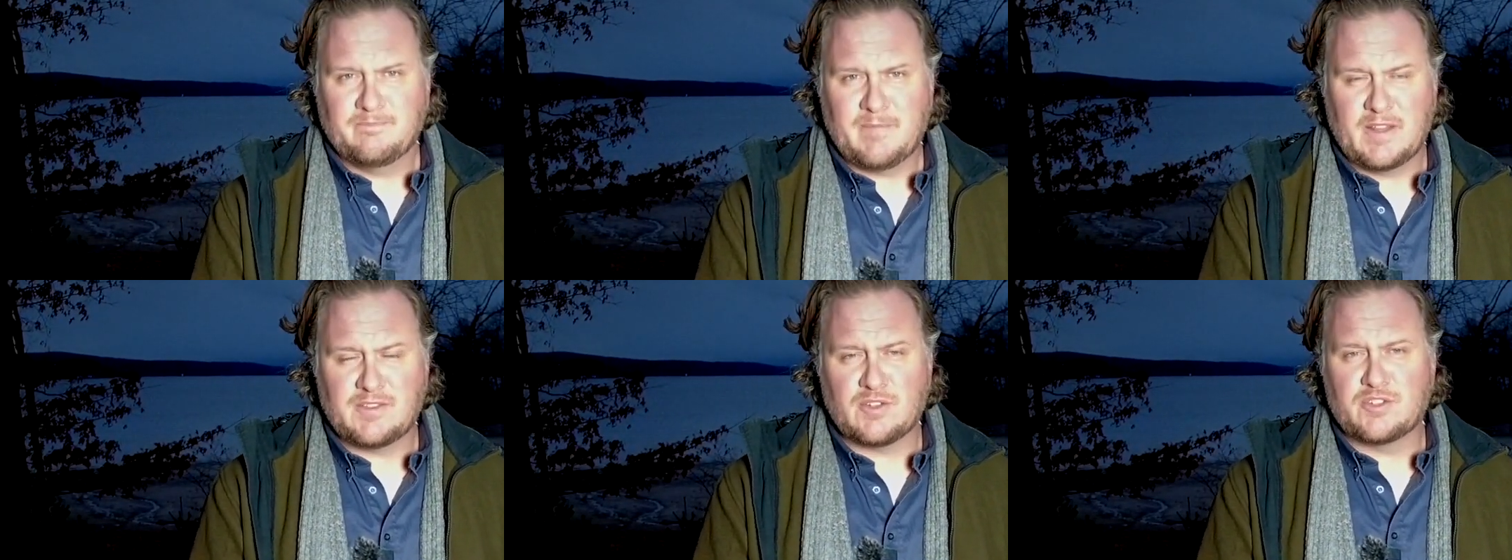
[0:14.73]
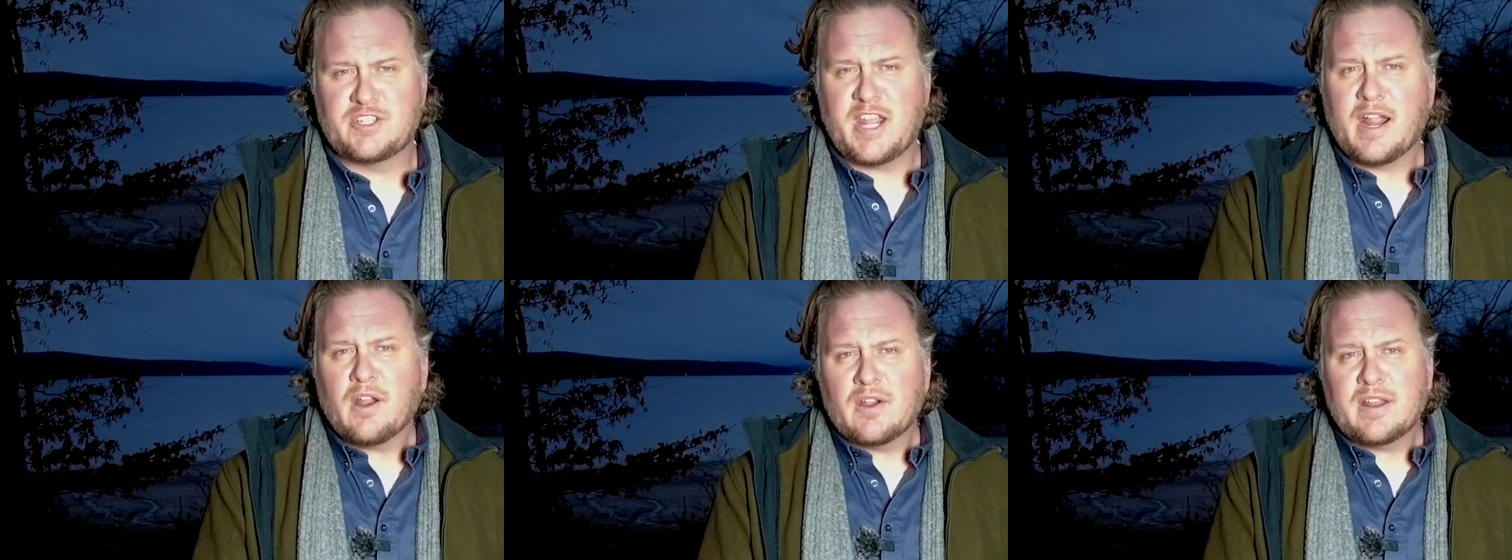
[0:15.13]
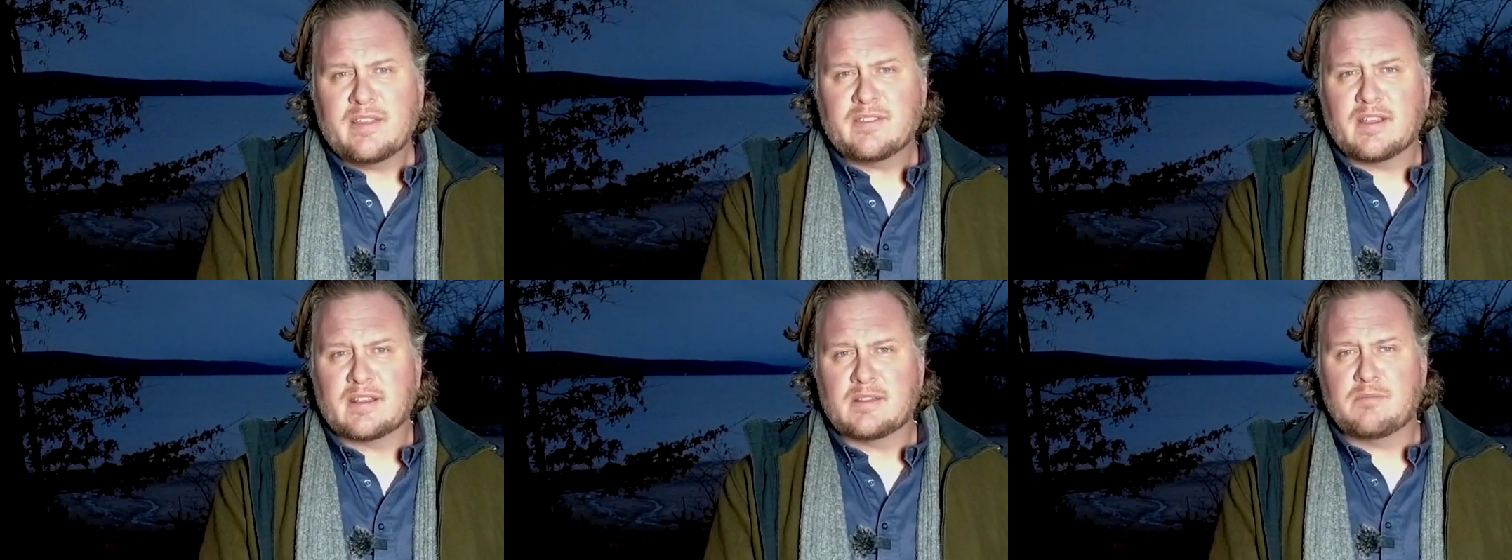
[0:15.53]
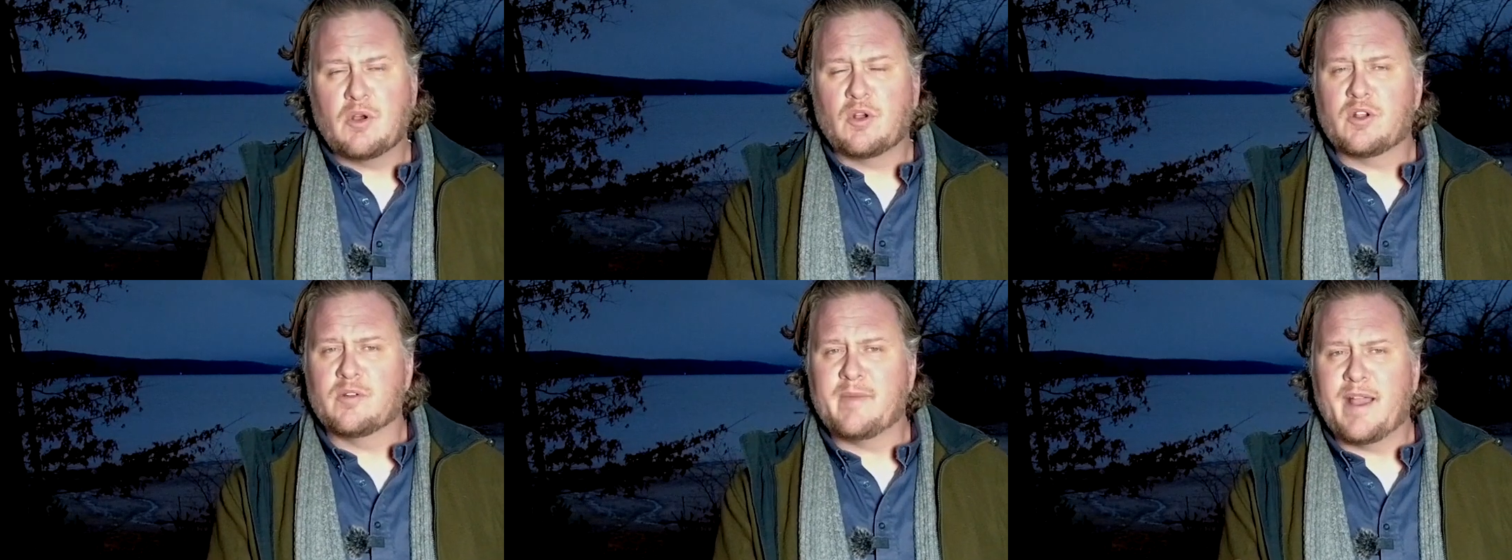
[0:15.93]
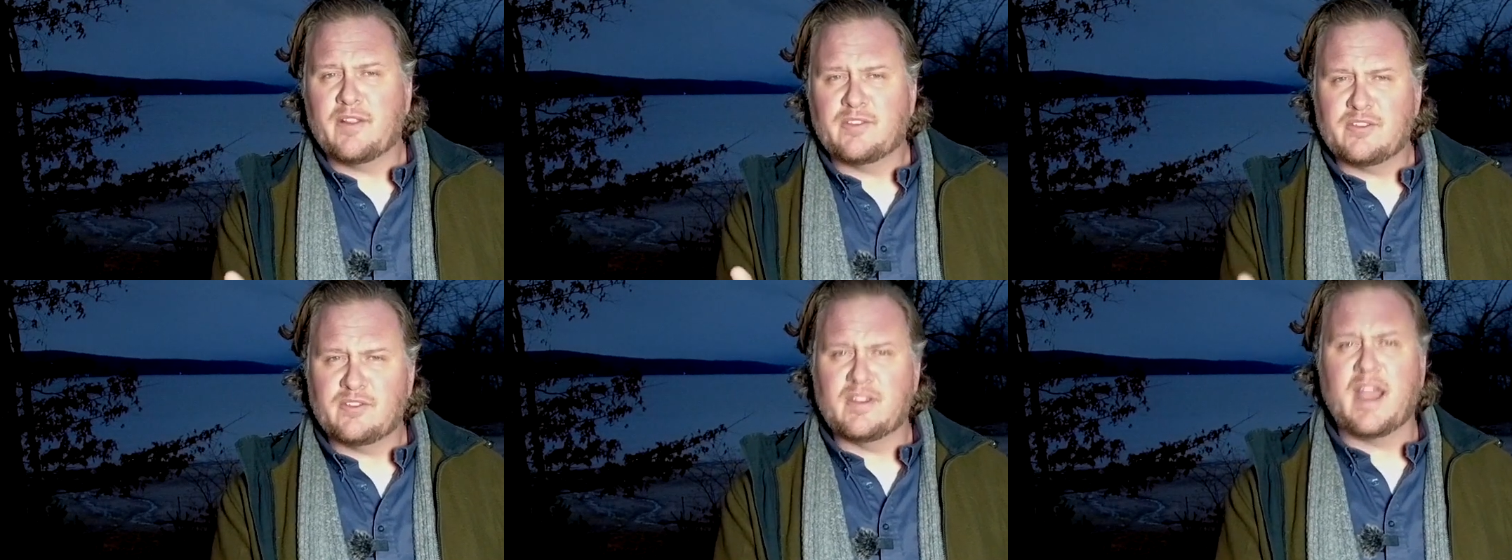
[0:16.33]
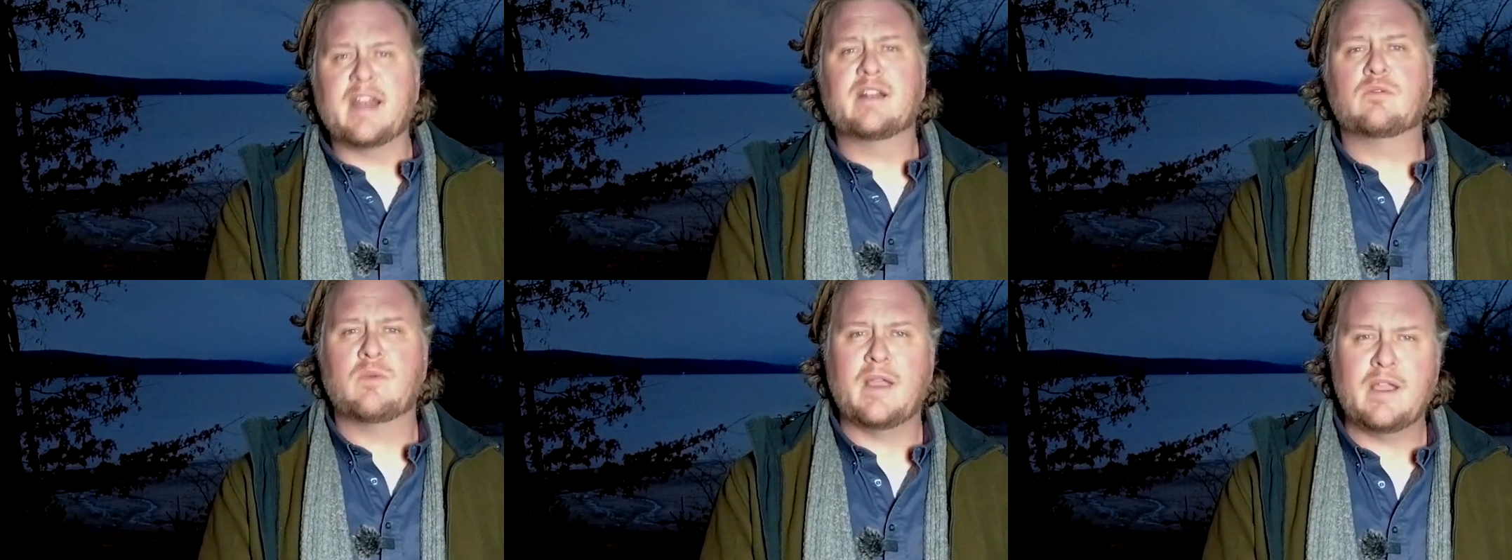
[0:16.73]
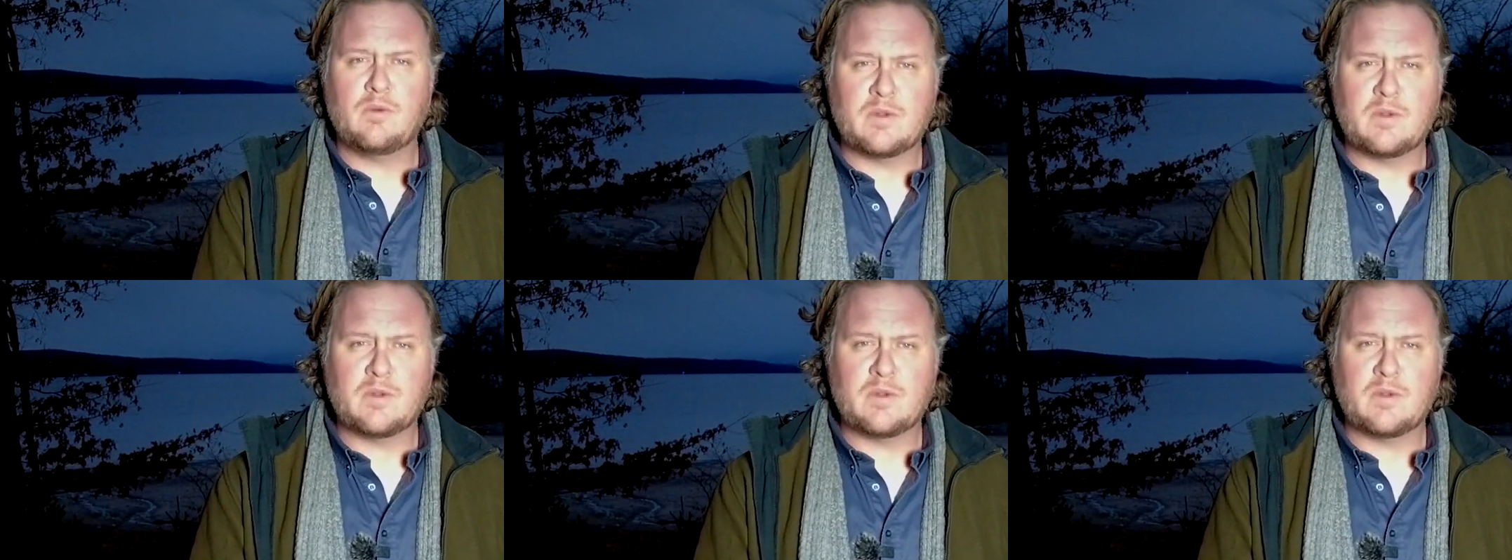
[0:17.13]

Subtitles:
And so charities like the Pocono Mountains United Way,